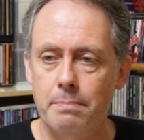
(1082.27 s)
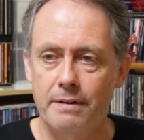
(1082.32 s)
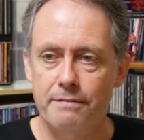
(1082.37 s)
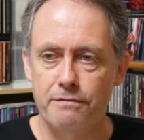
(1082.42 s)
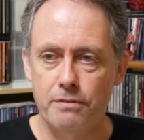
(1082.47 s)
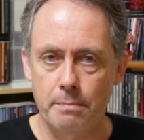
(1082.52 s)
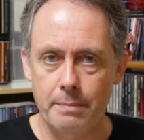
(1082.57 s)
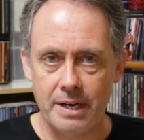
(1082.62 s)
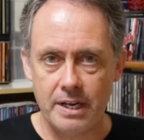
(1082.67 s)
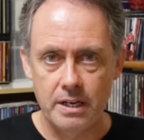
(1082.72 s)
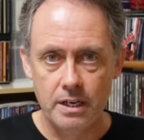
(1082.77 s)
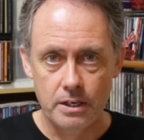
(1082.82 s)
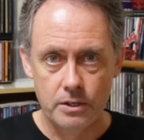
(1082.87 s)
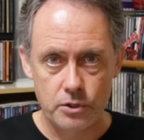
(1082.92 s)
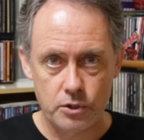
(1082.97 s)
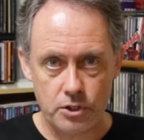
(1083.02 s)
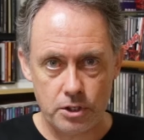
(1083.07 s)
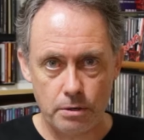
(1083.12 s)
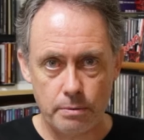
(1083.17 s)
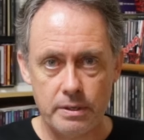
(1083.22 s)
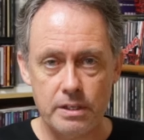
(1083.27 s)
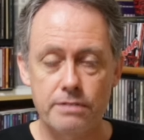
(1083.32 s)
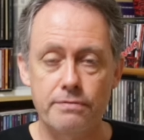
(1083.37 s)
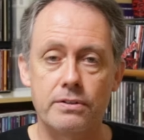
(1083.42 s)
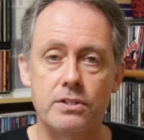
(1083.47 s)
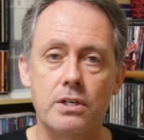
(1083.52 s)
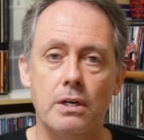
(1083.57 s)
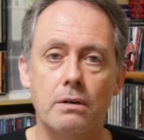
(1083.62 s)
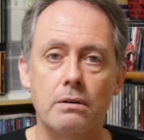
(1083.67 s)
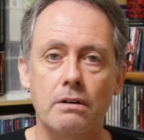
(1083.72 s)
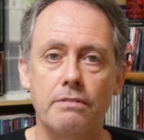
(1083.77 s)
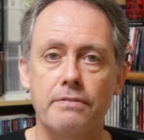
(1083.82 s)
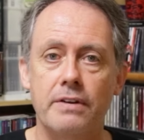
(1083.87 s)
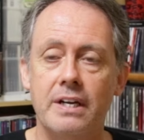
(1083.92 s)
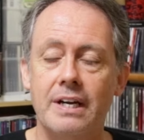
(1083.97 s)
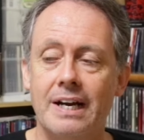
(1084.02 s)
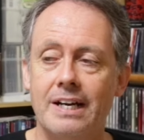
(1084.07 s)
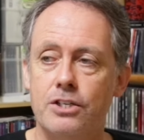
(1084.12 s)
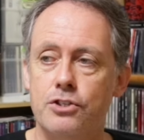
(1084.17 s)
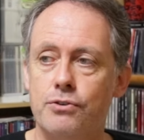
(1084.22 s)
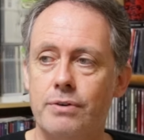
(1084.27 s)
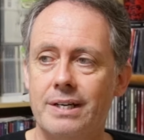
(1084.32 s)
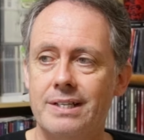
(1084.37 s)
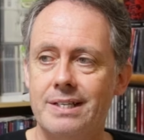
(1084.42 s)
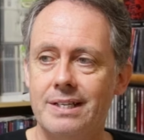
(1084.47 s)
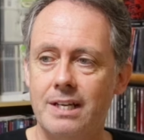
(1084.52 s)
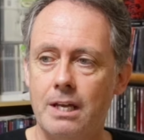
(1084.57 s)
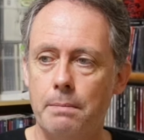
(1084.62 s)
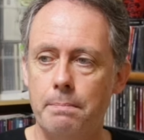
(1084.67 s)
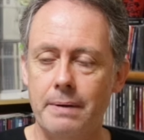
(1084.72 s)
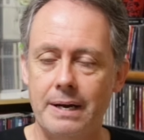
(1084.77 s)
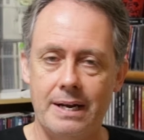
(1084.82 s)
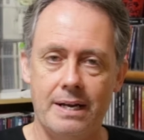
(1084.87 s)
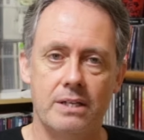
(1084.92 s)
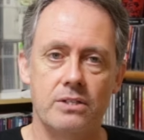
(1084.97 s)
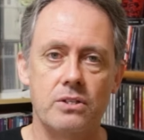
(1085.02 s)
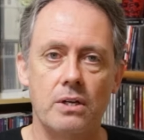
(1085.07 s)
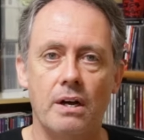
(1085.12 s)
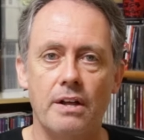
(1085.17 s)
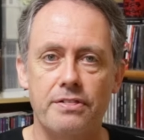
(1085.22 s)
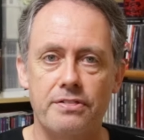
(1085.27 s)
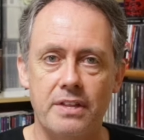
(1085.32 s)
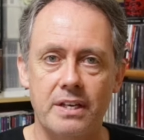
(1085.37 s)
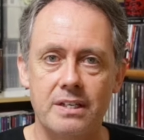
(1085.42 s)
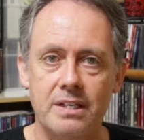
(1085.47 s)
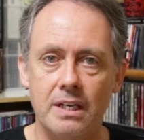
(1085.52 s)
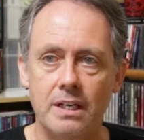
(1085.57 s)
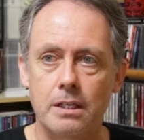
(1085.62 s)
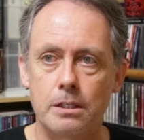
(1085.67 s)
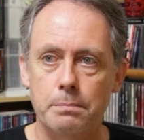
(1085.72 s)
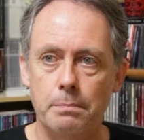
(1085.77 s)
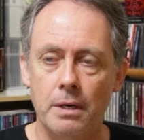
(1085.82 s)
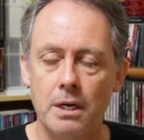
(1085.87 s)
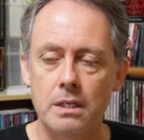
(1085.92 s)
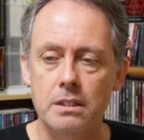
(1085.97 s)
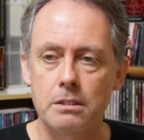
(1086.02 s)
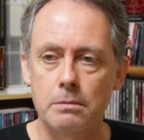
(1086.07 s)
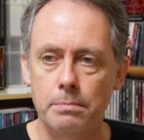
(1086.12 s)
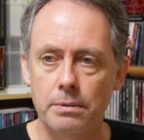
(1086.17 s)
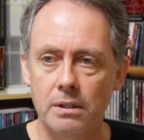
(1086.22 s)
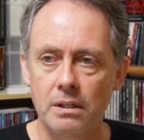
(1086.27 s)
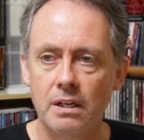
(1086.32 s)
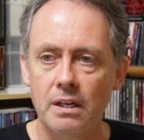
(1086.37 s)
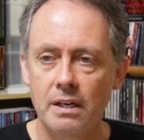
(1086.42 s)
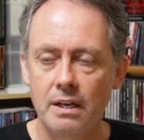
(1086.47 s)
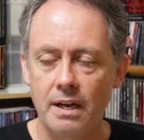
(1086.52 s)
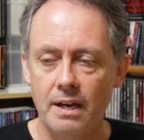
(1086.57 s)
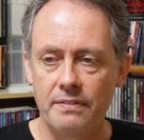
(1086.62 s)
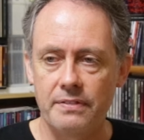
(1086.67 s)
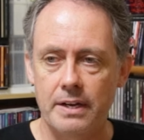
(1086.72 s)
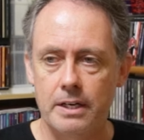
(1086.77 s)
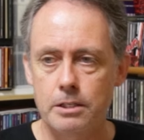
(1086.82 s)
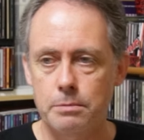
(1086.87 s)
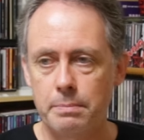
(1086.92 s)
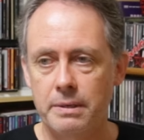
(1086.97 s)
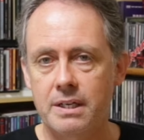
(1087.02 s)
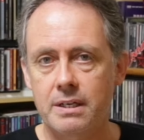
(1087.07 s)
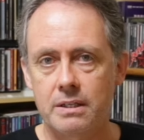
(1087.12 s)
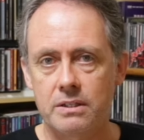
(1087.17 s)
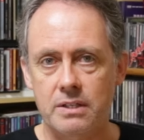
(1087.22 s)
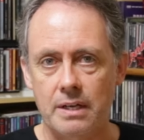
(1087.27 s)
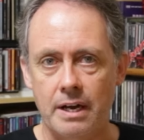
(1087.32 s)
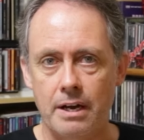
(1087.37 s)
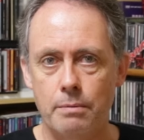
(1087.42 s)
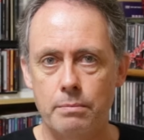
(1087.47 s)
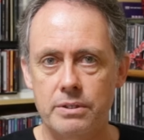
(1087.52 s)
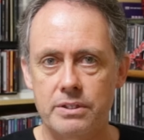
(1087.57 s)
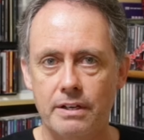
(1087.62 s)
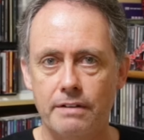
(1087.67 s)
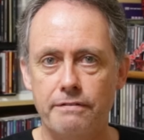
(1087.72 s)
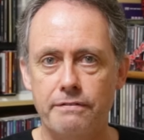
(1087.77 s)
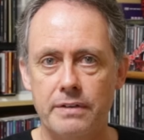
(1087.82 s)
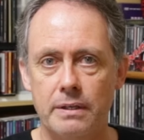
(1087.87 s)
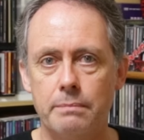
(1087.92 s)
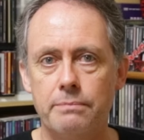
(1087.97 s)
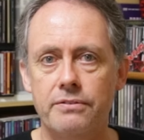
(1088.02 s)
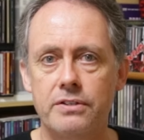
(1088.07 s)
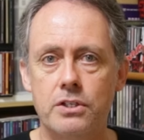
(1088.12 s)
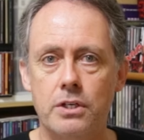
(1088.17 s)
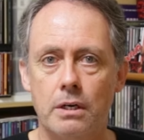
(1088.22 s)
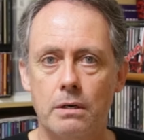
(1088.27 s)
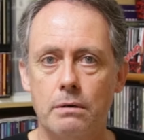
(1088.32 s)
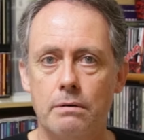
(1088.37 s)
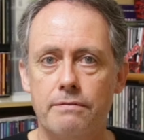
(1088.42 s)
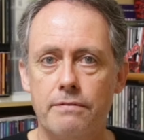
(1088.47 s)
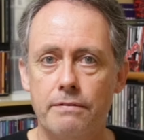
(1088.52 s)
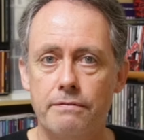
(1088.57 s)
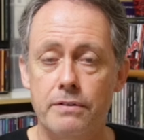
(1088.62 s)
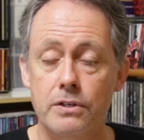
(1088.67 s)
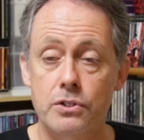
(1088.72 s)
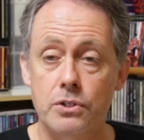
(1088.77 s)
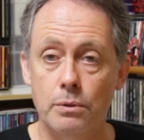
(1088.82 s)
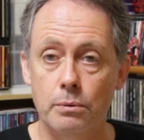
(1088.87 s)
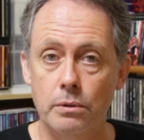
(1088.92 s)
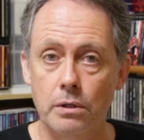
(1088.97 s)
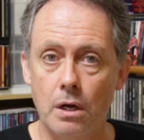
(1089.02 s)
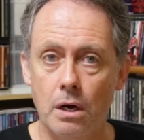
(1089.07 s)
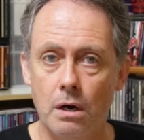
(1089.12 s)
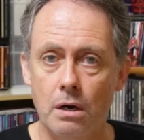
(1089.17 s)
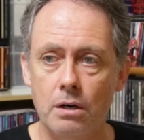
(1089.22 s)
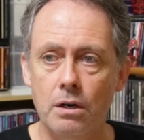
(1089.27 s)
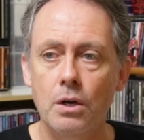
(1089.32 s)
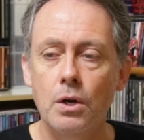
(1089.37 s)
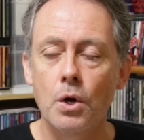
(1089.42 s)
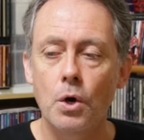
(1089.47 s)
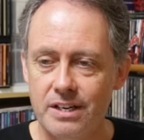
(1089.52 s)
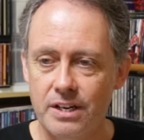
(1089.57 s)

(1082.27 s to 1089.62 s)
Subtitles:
But for my serious photography, I tried to keep it as authentic as possible, and that is because I was a film photographer for so long.